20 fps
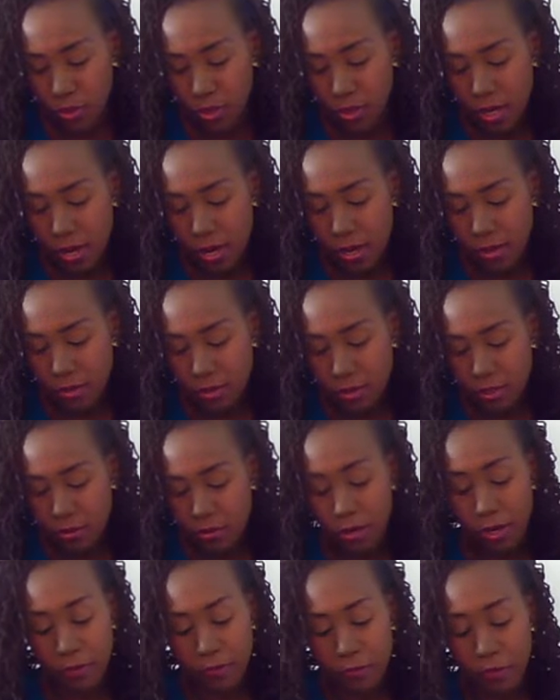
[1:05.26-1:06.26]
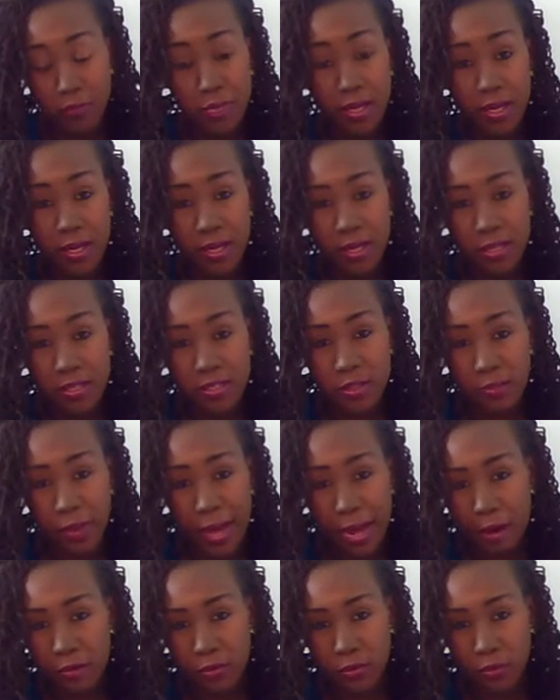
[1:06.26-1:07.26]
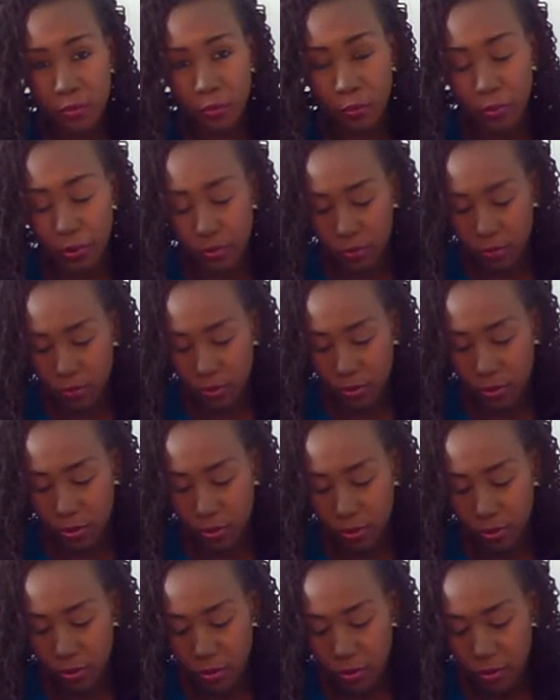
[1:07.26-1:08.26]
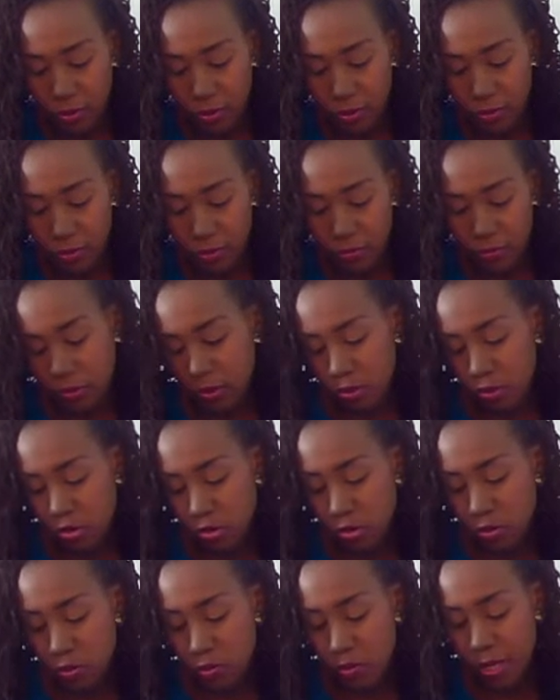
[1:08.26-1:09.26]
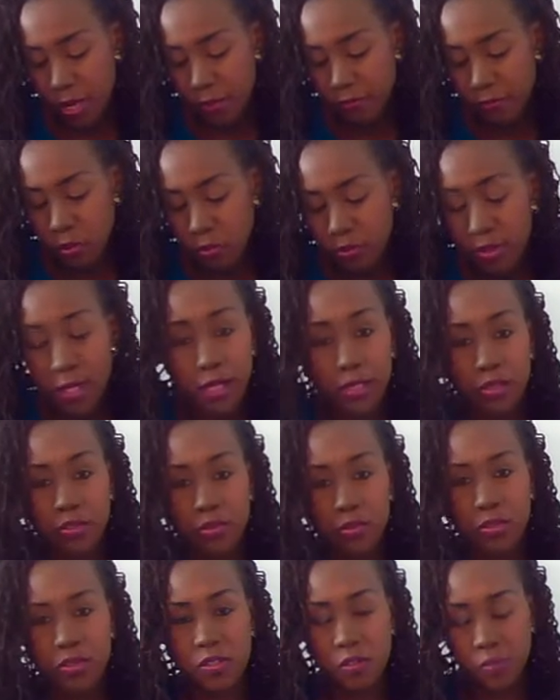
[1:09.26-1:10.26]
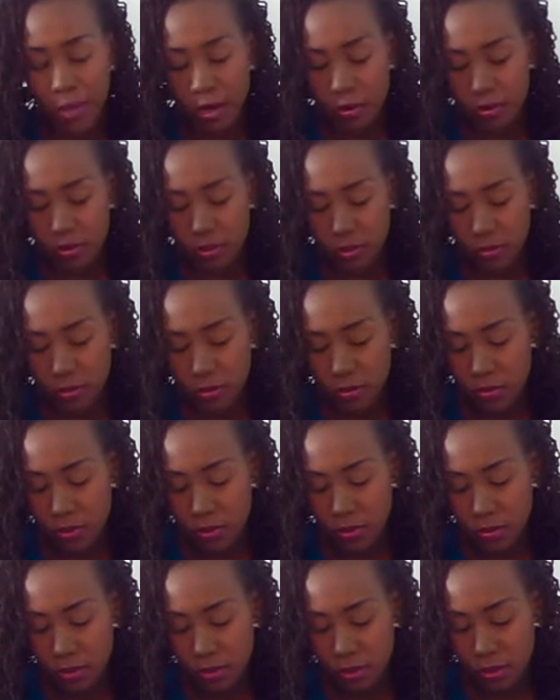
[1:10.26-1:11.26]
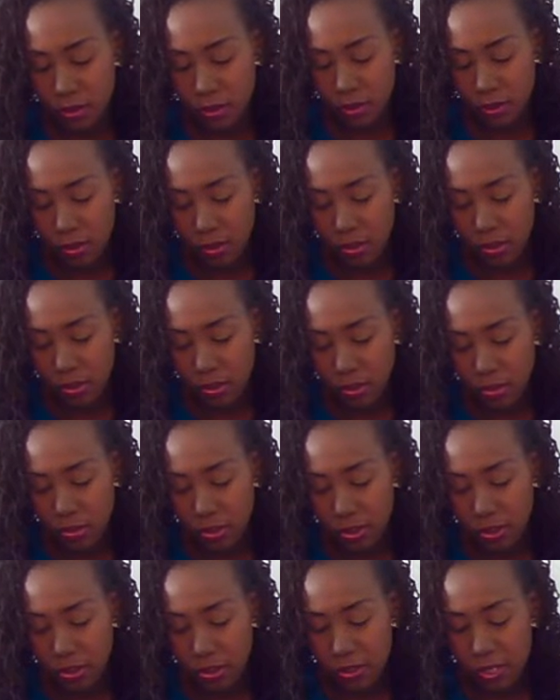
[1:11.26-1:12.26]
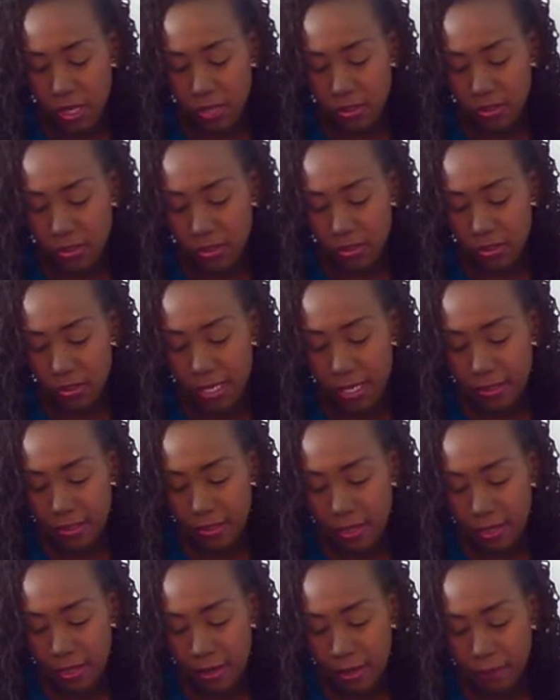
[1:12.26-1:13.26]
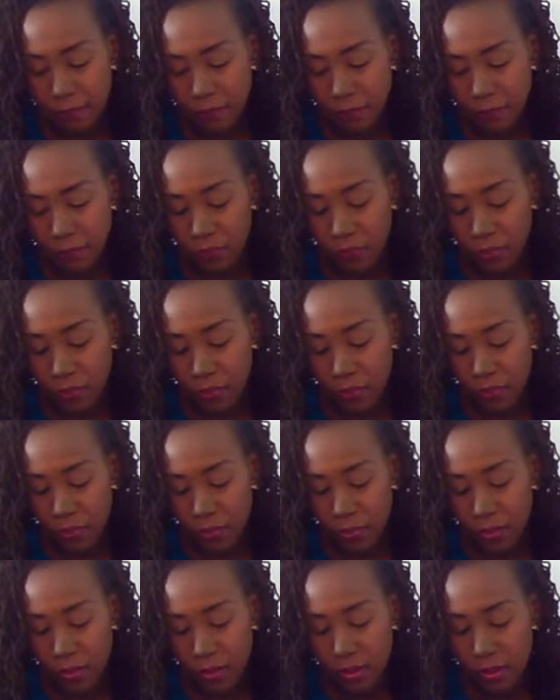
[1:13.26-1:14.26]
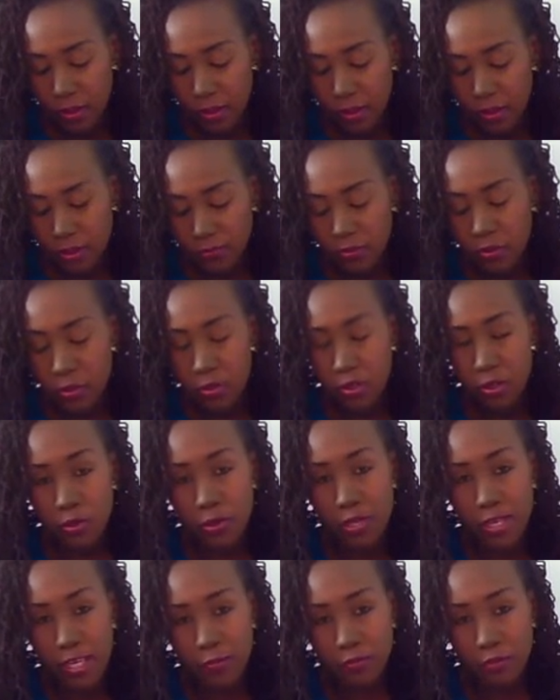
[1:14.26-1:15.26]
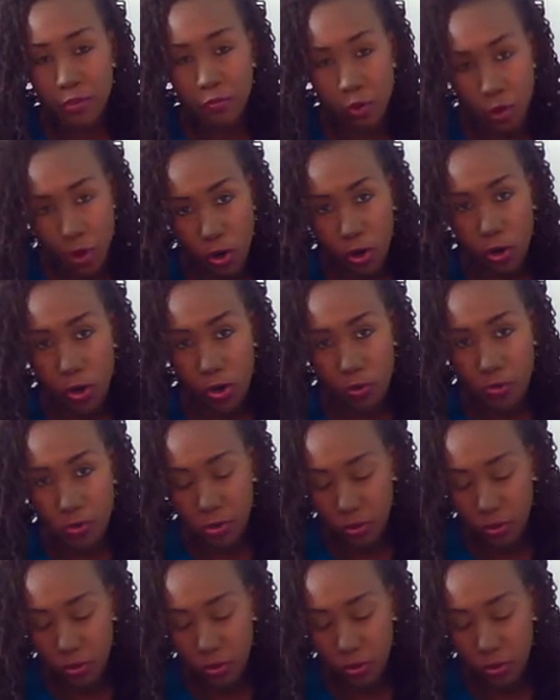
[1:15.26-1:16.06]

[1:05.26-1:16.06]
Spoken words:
ask a drink from me, a Samaritan woman? For the Jews have no dealings with the Samaritans." Jesus answered and said to her, "If you knew the gift of God,